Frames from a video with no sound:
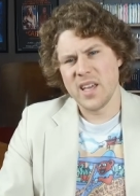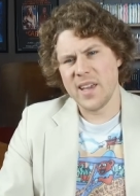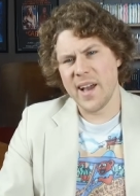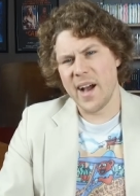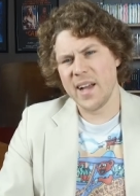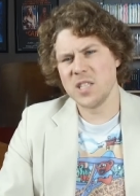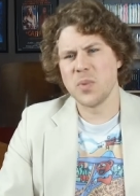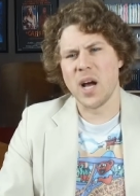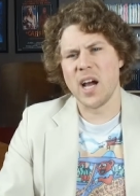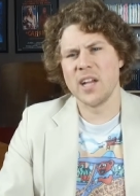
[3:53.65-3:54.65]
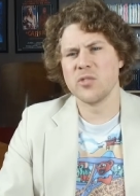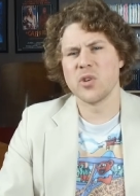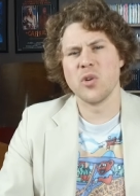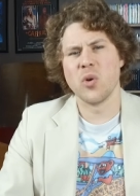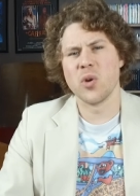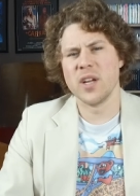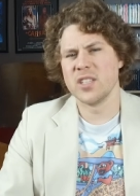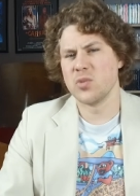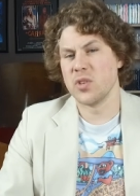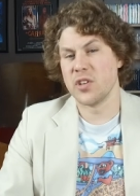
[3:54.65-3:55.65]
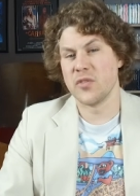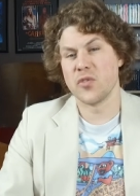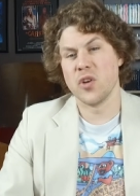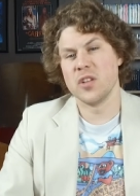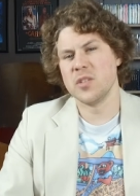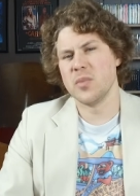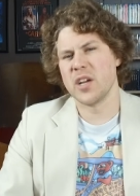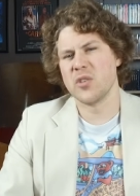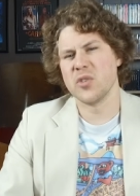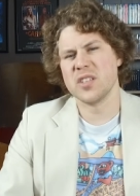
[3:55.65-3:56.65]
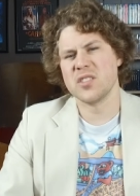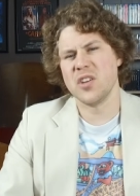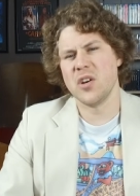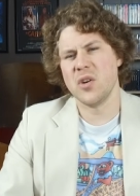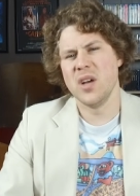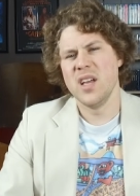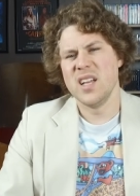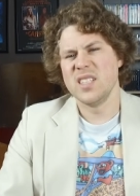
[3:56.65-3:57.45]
He hides behind Gregorius when confronted by Christo,